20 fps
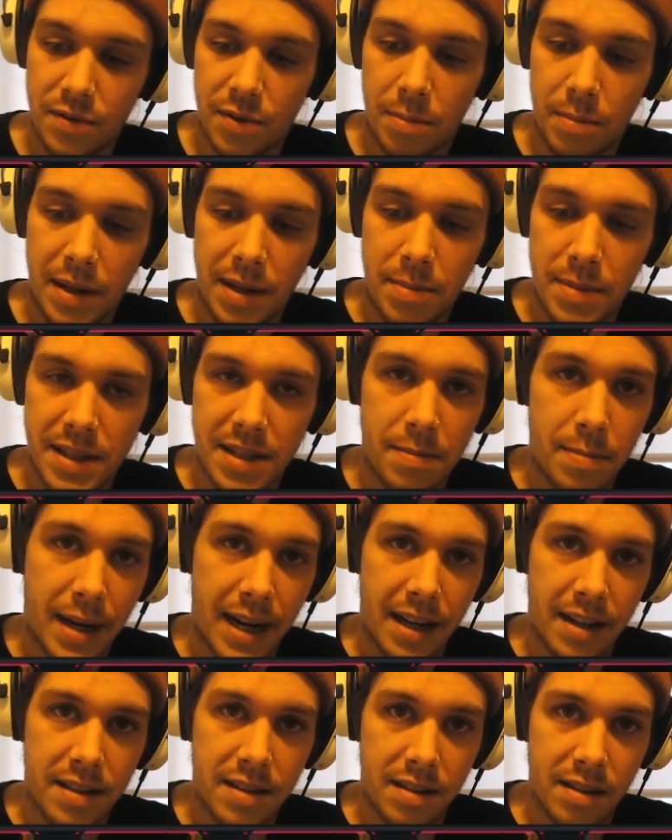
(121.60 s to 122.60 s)
from limited
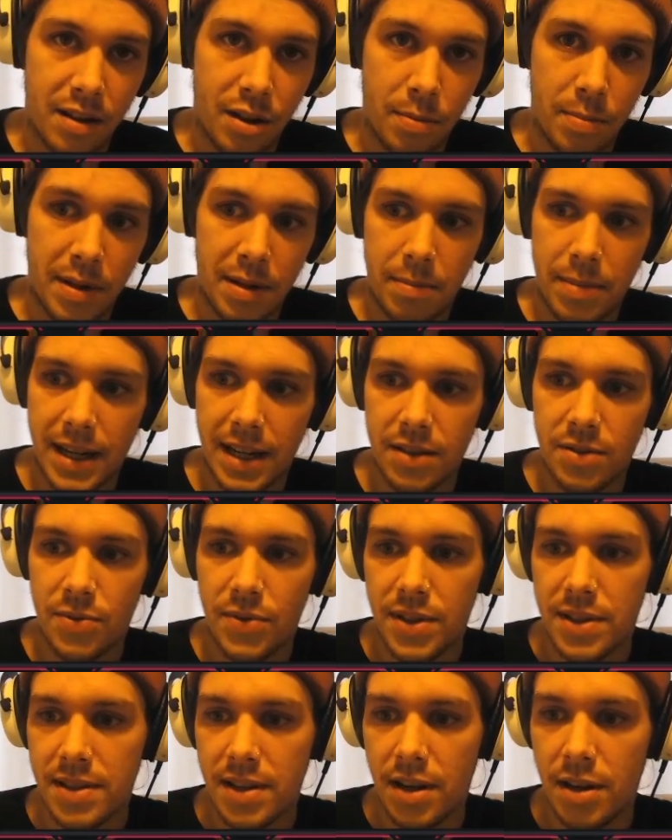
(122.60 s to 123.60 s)
packs and opening packs
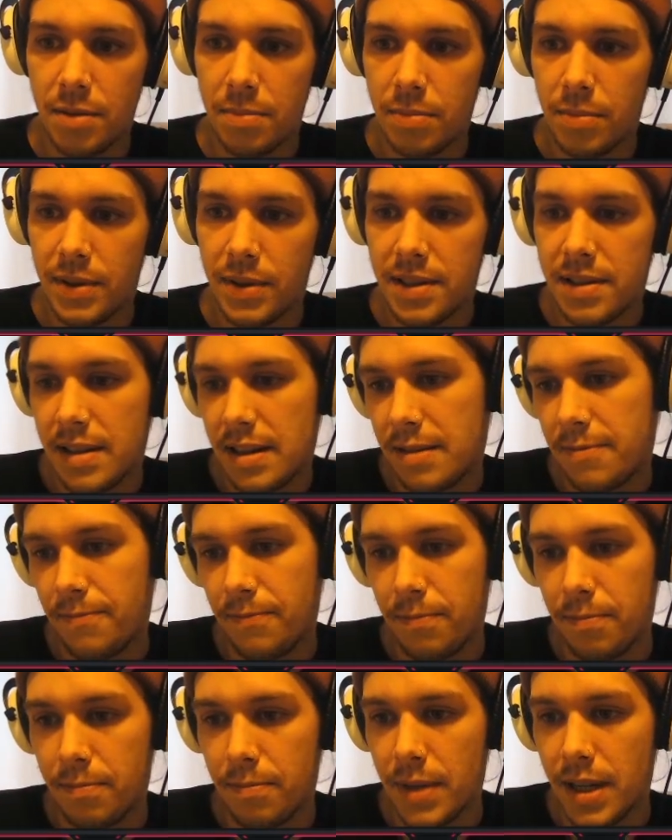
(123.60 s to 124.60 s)
when the set
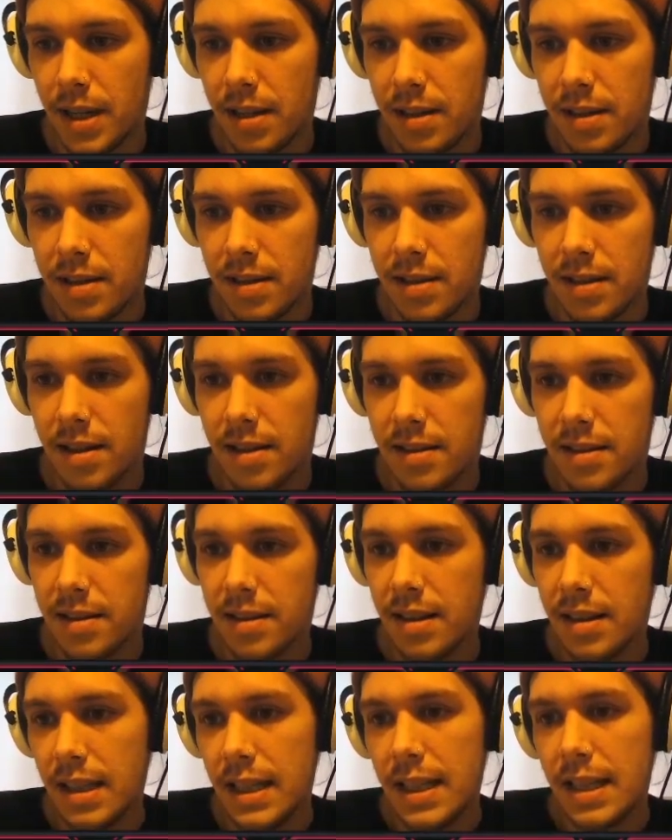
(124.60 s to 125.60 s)
started.
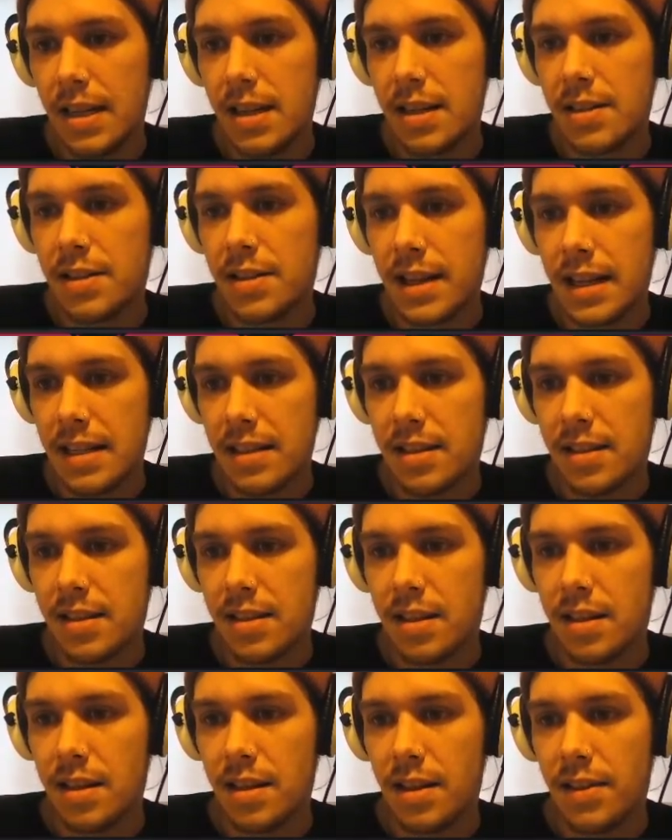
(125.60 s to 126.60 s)
So that's
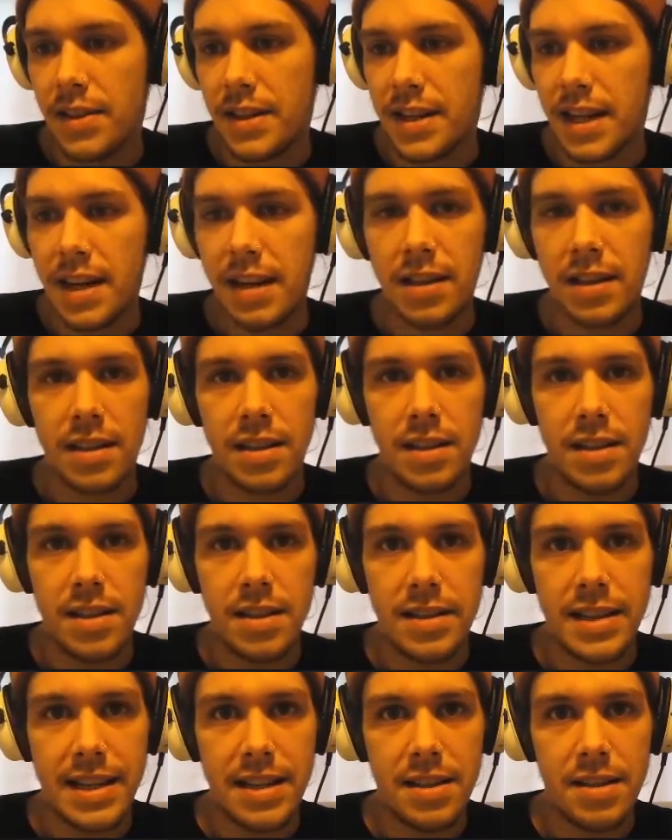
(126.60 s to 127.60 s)
the deck, and
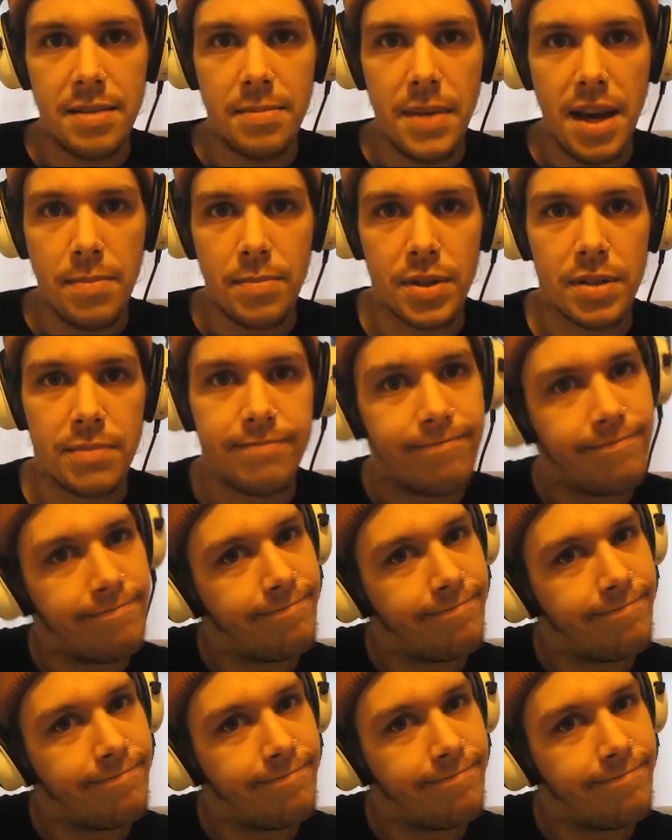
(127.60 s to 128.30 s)
let's get into some games.